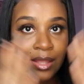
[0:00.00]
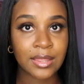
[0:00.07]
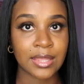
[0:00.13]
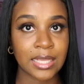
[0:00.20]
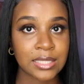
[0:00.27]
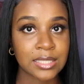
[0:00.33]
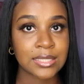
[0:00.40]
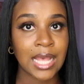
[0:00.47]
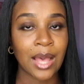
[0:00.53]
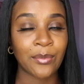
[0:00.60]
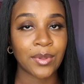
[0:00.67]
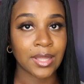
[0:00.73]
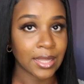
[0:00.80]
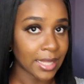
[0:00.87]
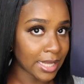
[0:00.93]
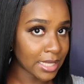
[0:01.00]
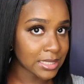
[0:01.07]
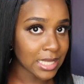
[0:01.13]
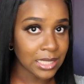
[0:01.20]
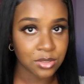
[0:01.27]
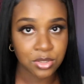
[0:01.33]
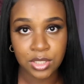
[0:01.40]
This is how it
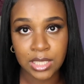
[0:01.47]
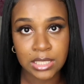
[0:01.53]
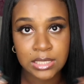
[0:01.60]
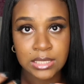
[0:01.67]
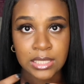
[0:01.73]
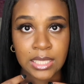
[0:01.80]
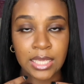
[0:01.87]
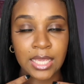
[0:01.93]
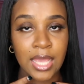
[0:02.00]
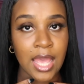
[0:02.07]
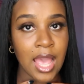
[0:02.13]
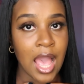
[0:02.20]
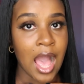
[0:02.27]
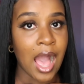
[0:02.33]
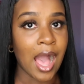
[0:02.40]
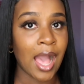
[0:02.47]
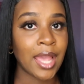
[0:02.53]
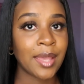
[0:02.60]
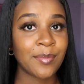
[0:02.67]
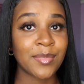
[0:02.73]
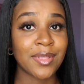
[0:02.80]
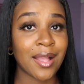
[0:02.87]
lays, as you can see. I
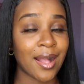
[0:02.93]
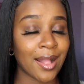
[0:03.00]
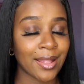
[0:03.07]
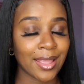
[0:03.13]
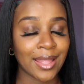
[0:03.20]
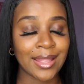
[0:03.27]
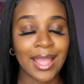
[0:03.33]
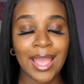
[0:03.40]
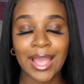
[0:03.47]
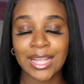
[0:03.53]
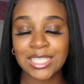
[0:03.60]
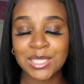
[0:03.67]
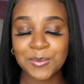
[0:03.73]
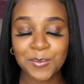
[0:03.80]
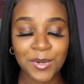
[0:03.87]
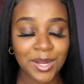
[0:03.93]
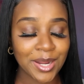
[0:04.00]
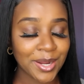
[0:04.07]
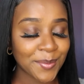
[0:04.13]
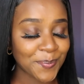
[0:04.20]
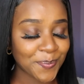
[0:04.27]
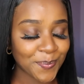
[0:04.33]
am not an
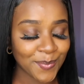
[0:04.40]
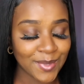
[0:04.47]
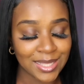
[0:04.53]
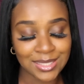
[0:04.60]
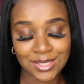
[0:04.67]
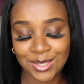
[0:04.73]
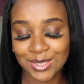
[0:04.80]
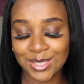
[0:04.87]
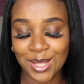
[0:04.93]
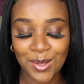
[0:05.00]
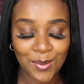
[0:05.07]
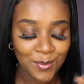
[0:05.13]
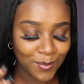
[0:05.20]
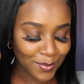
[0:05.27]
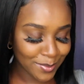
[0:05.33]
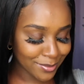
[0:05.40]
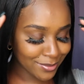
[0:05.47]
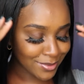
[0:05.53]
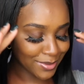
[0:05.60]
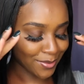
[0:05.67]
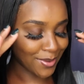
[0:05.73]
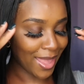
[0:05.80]
expert, so don't
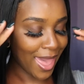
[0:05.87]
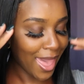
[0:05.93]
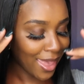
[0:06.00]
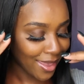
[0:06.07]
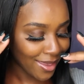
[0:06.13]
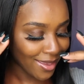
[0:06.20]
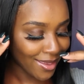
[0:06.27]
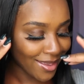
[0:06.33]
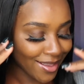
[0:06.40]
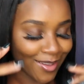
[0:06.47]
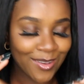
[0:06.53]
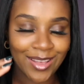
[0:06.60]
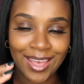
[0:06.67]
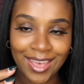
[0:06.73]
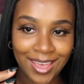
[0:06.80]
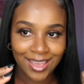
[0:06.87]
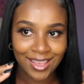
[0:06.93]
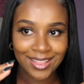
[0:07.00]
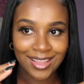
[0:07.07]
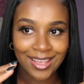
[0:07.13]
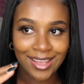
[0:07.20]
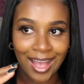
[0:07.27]
do that,
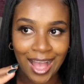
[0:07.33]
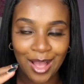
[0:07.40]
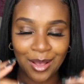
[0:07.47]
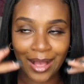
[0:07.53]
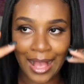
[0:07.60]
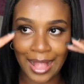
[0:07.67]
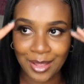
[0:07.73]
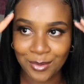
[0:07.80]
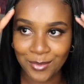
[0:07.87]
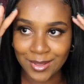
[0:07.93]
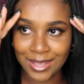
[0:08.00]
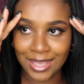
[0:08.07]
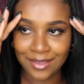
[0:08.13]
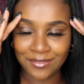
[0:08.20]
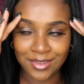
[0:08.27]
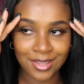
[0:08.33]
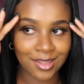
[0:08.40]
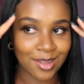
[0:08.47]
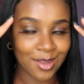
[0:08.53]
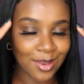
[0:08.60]
okay? Like, I don't want to give a little